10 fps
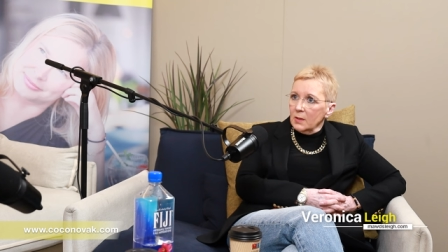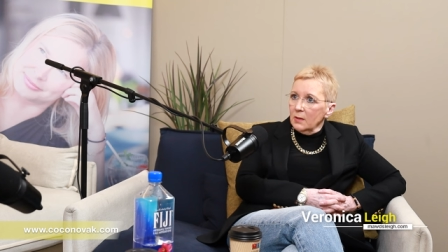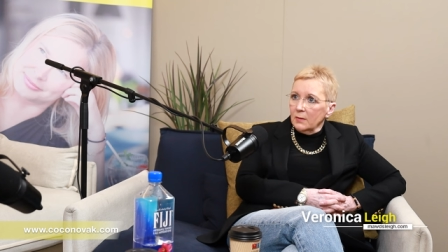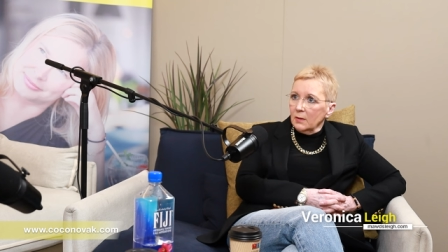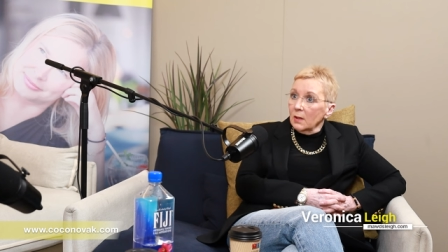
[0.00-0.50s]

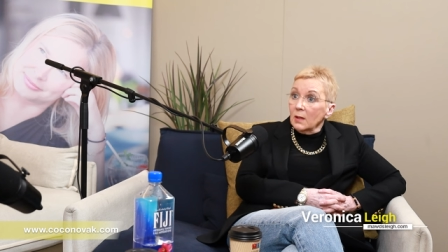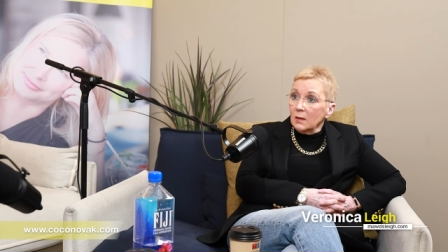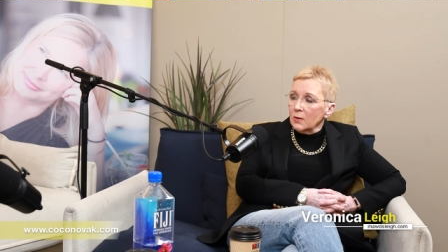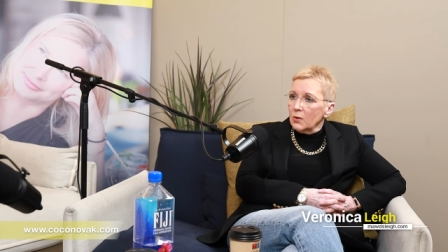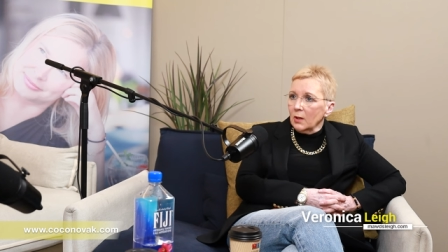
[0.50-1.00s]
even
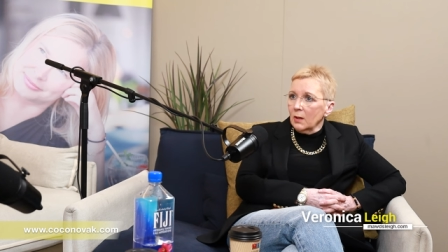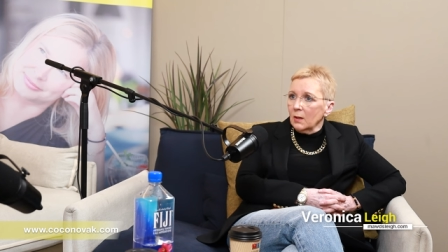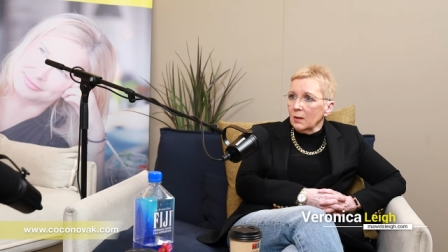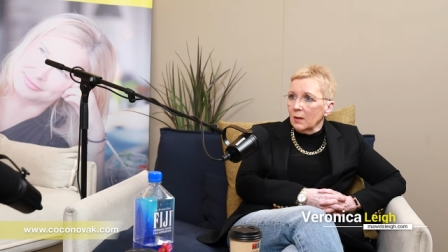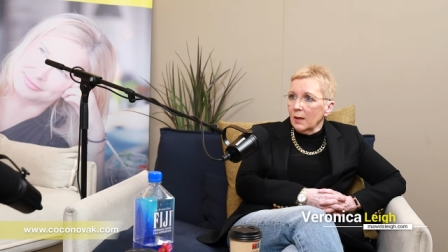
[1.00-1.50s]
legally drinking
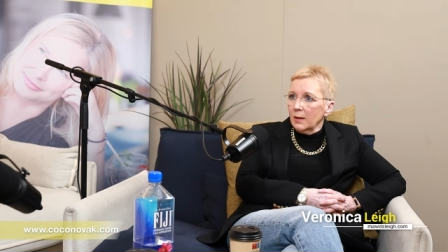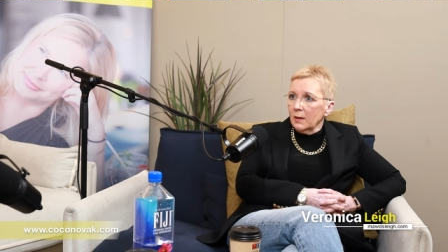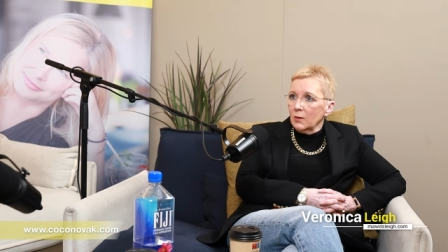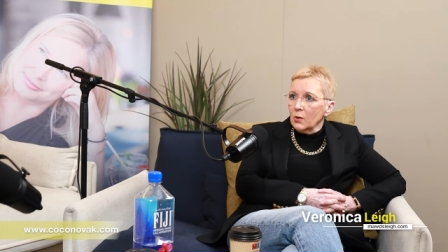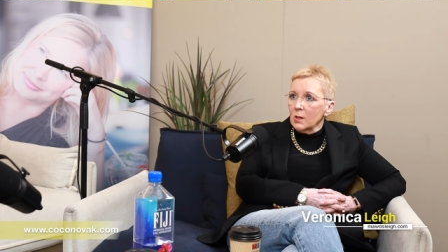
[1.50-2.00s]
at that
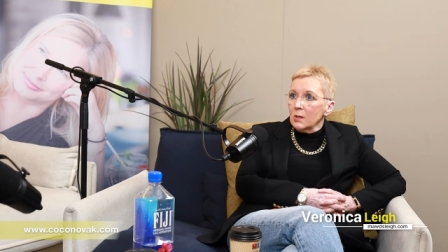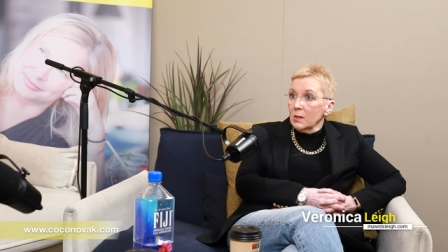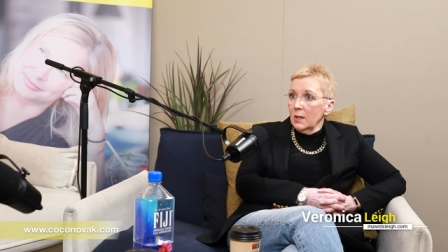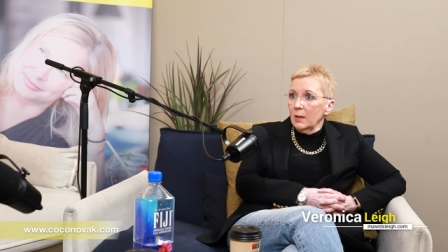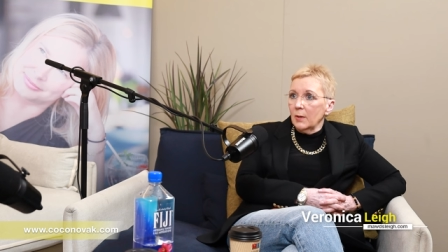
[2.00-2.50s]
age. Okay.
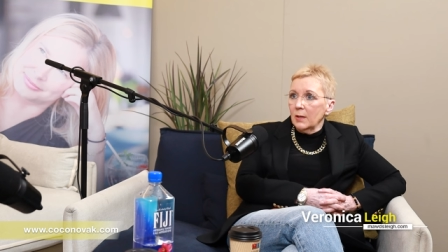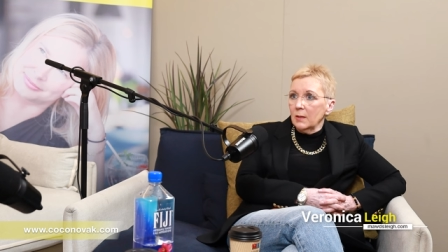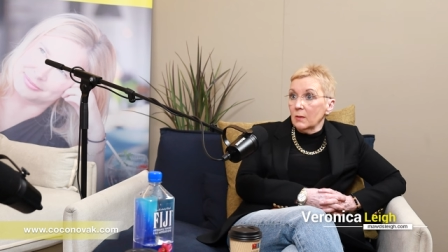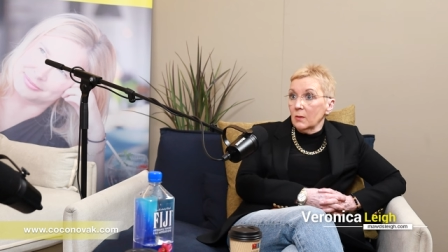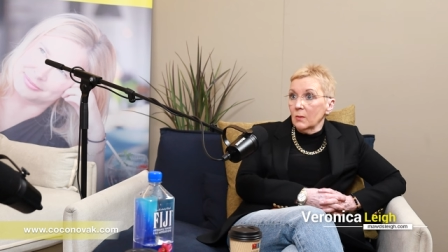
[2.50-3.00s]
Snake
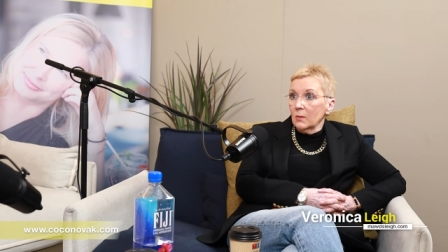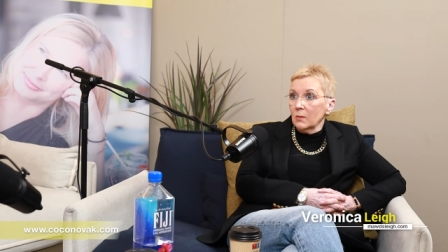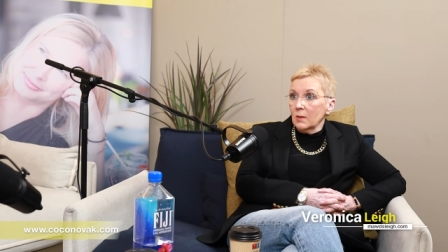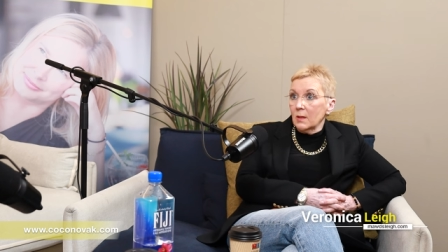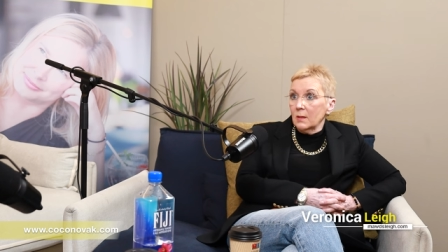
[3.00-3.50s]
bites, you know,
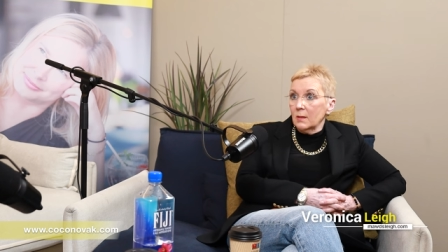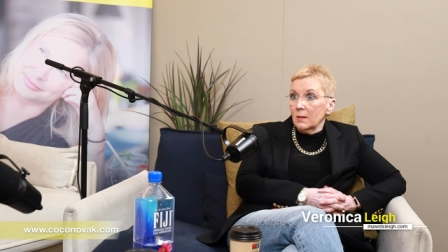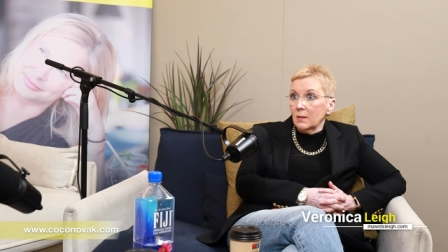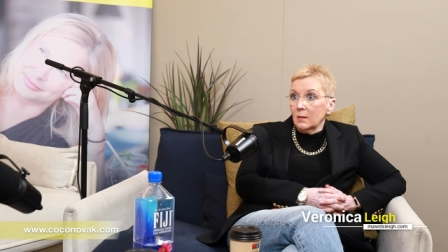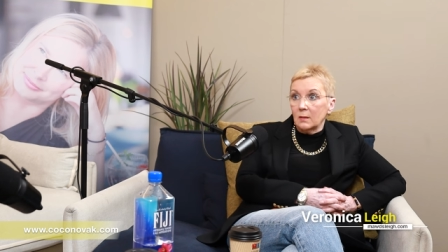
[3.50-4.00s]
cider
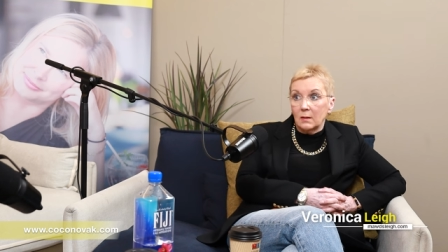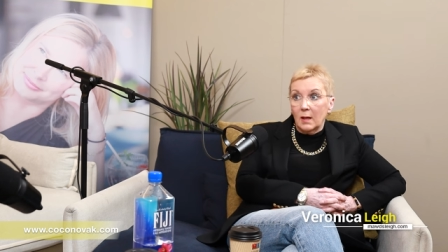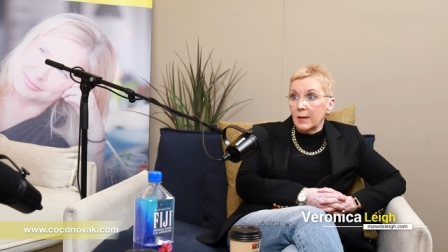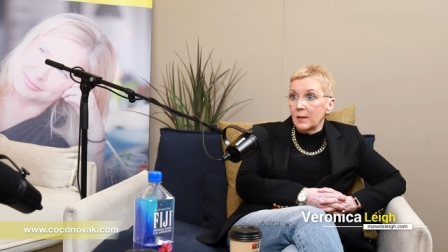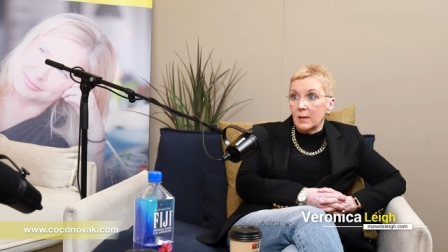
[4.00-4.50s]
and
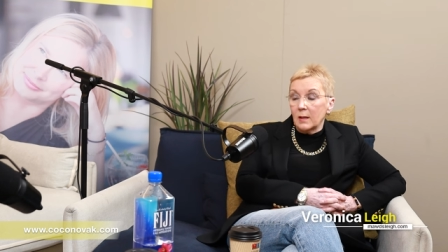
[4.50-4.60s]
lager.